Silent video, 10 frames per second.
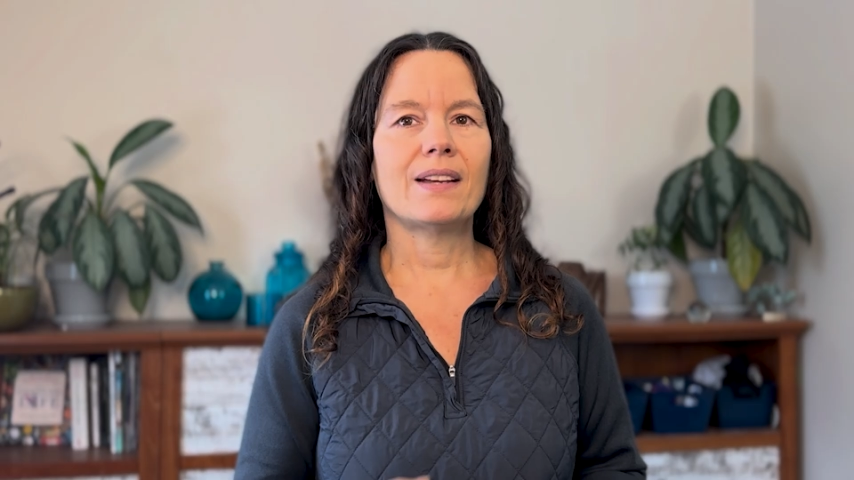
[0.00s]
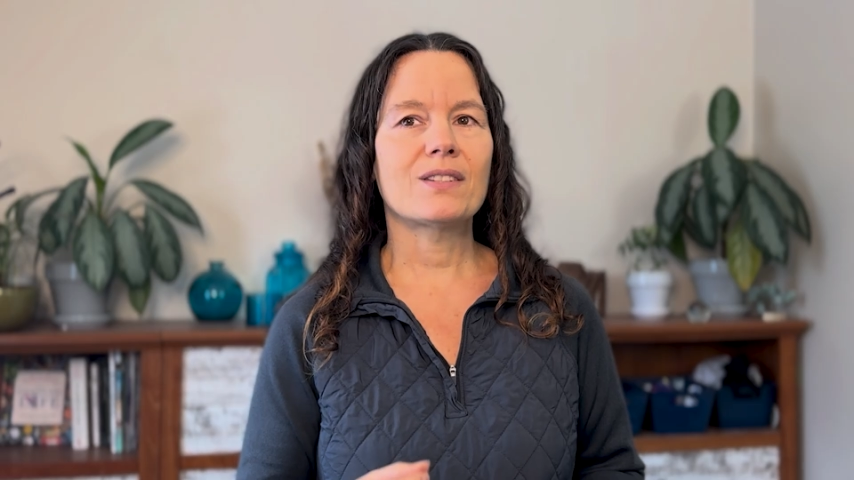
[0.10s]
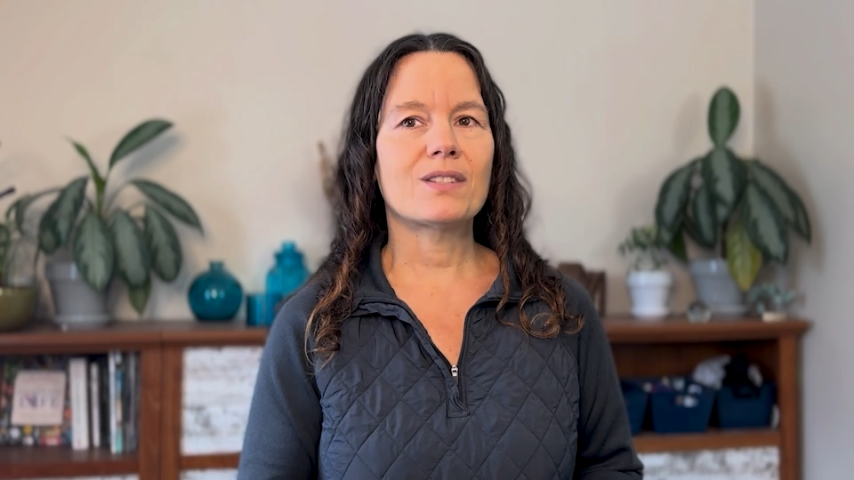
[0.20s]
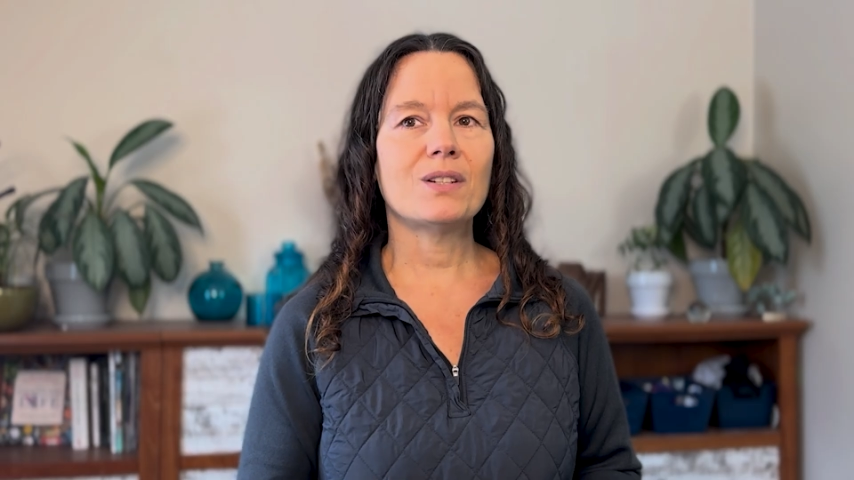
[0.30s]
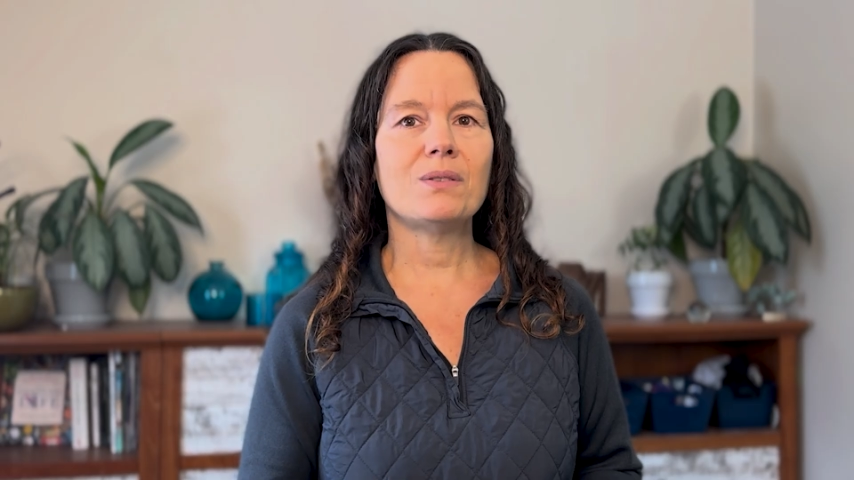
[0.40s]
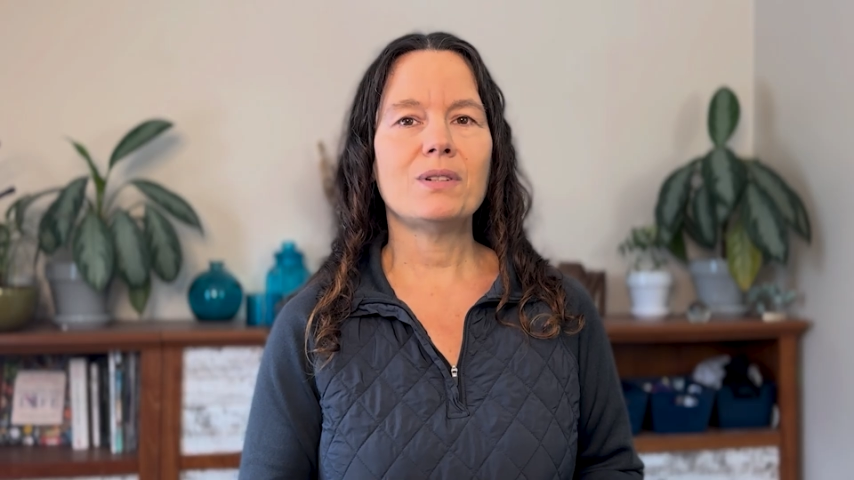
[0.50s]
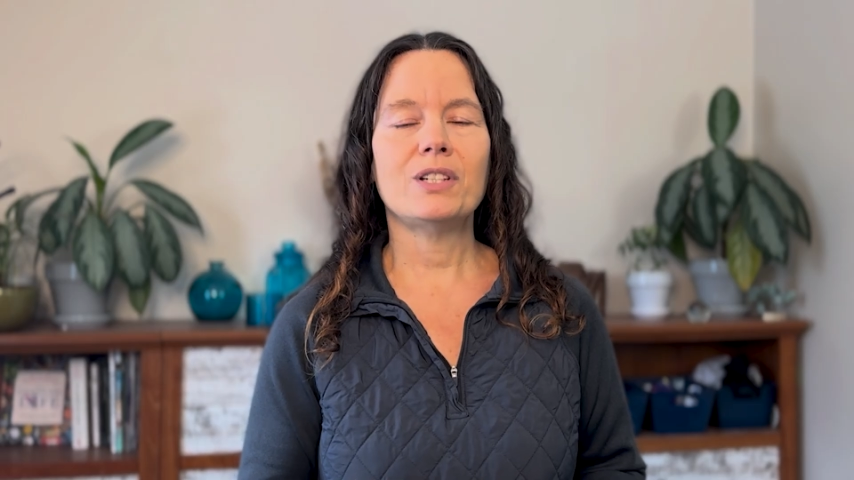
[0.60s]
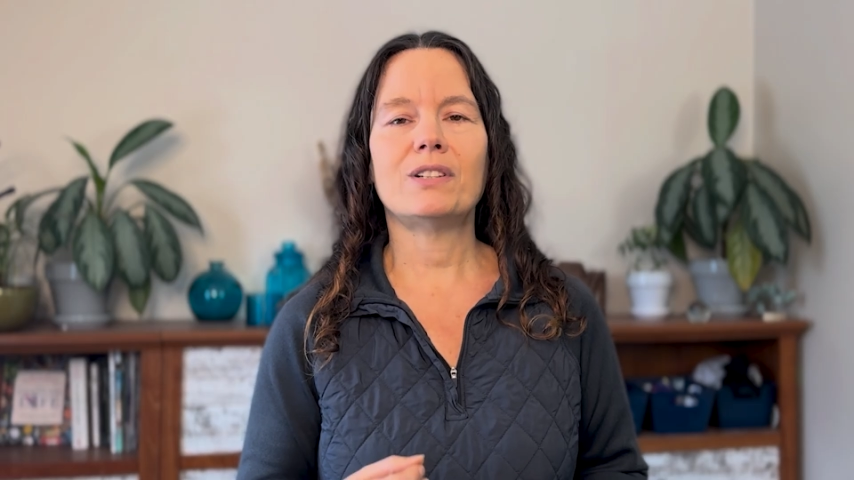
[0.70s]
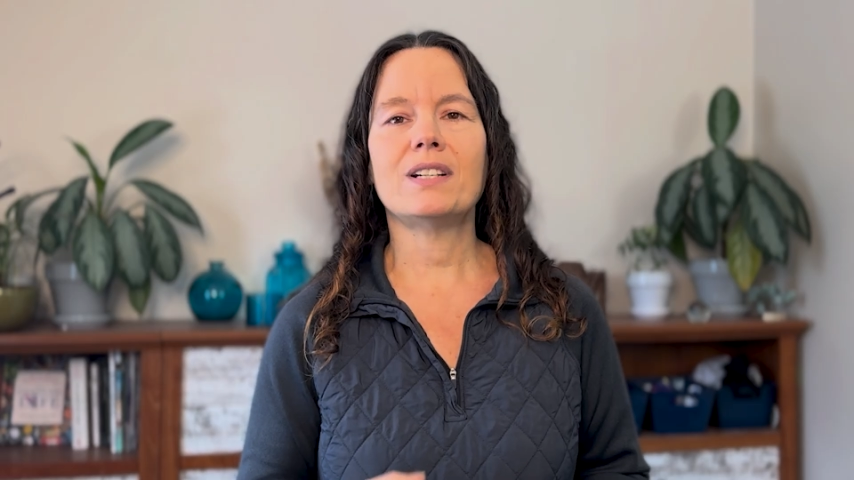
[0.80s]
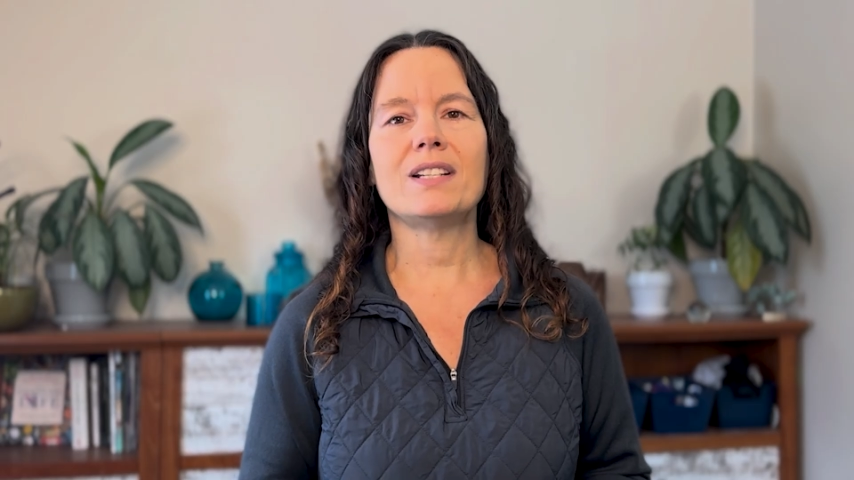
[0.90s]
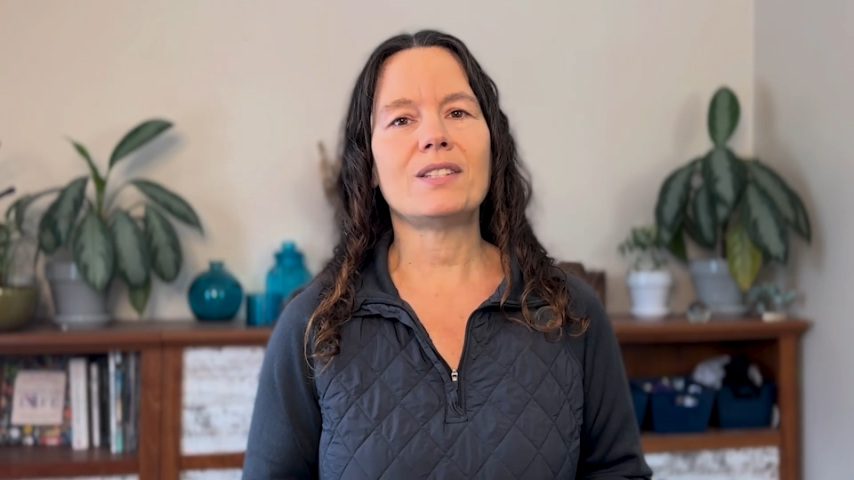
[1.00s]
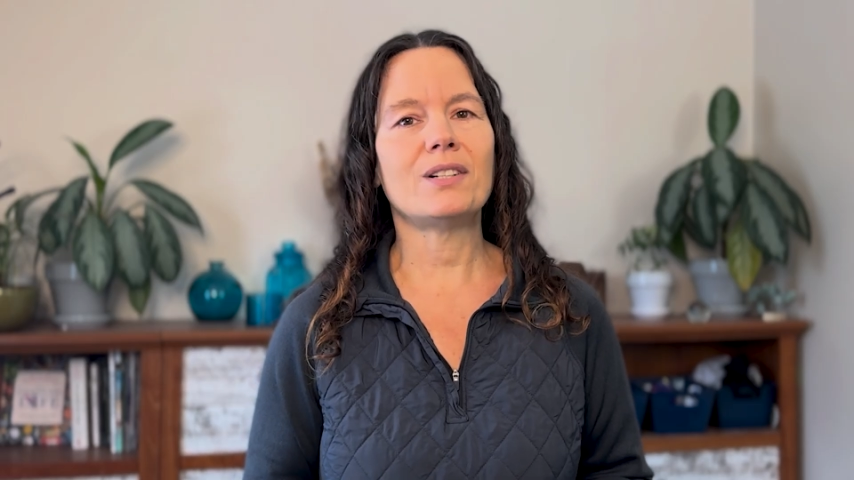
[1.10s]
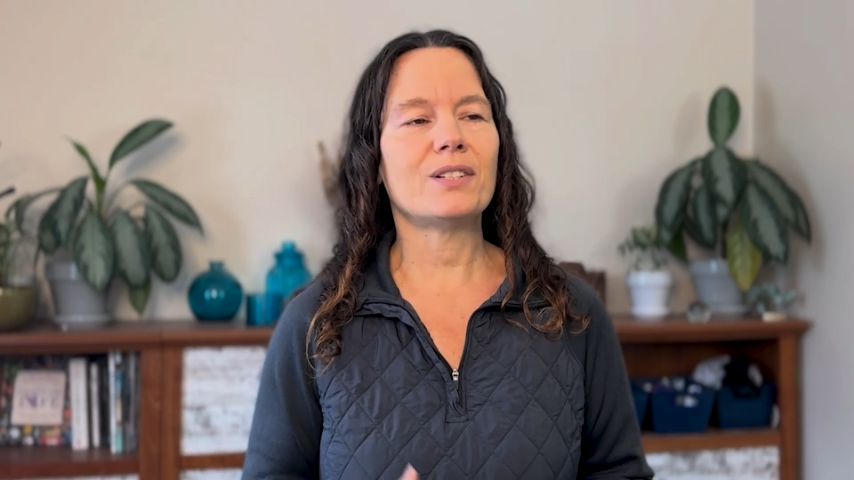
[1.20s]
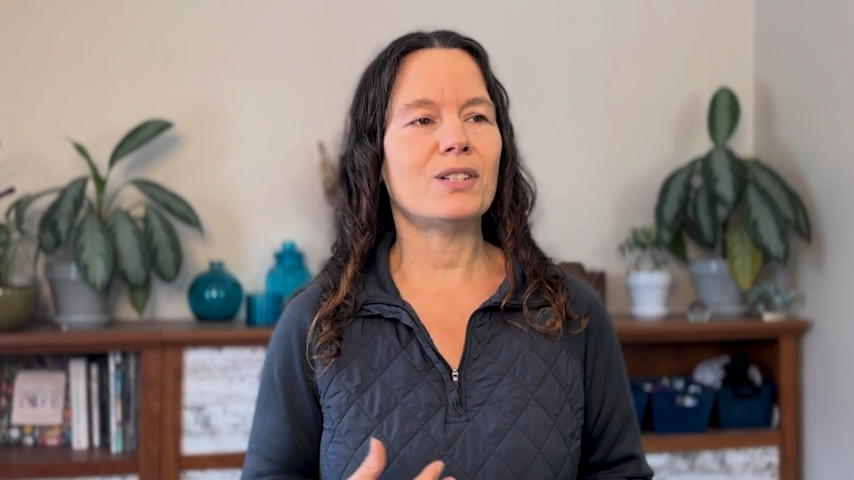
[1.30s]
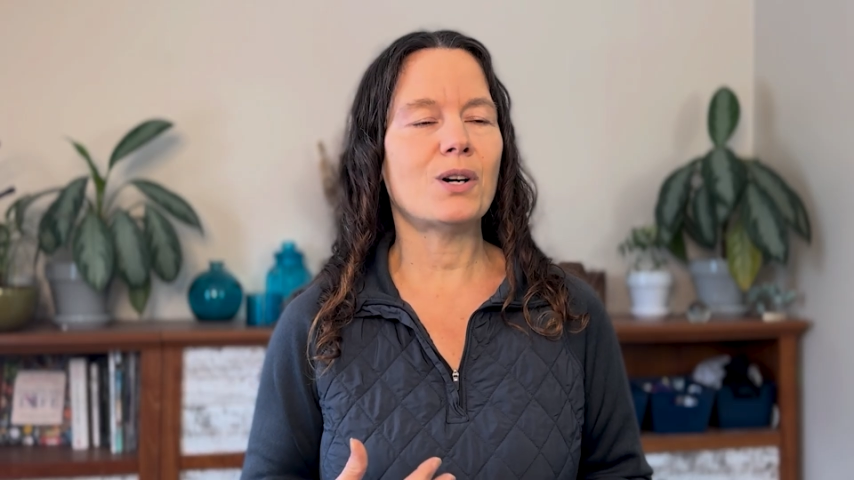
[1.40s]
soon you're going to
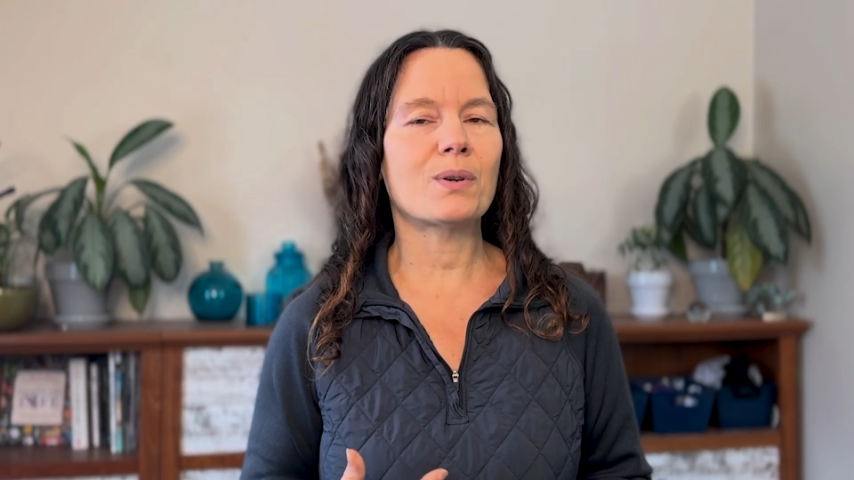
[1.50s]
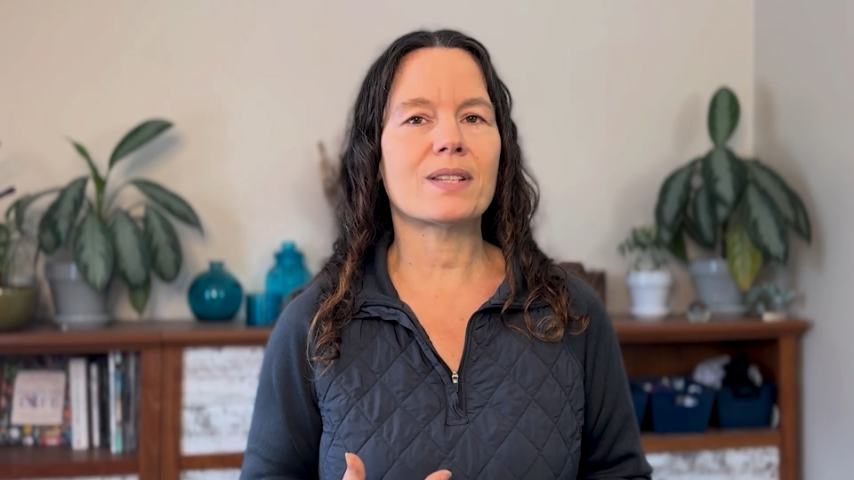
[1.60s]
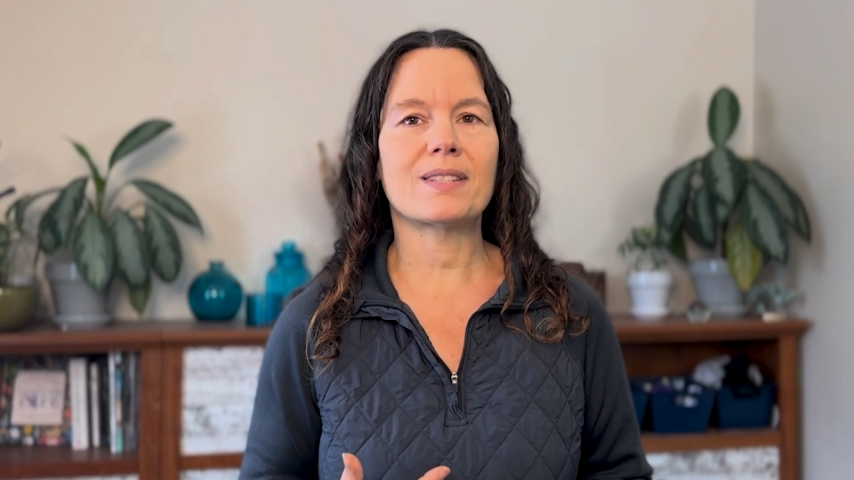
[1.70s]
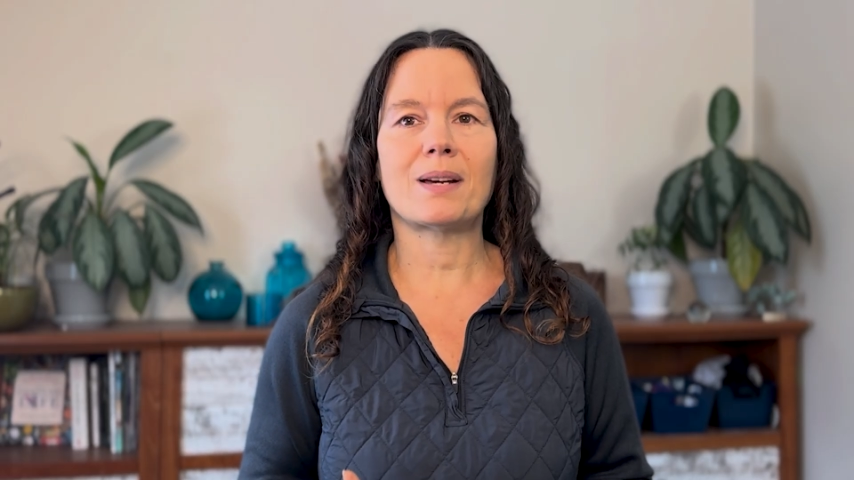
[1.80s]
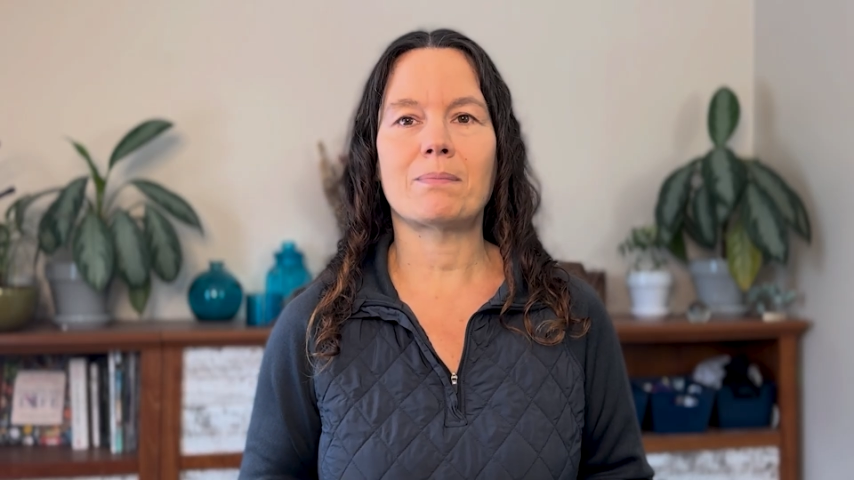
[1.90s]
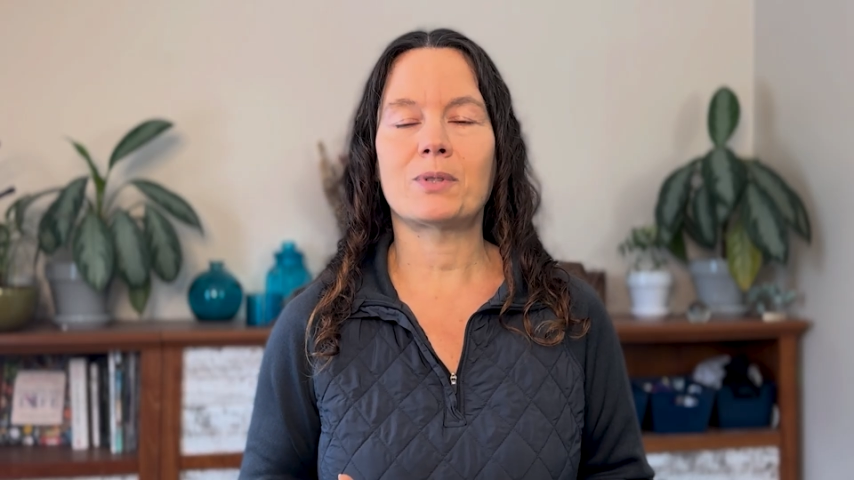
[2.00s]
start to notice them